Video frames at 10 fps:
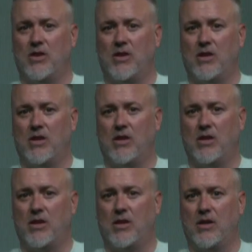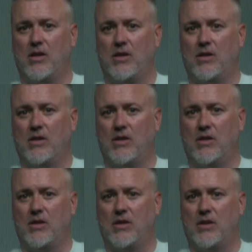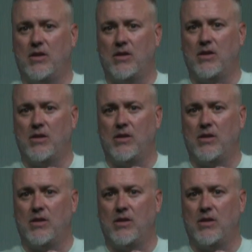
[no speech]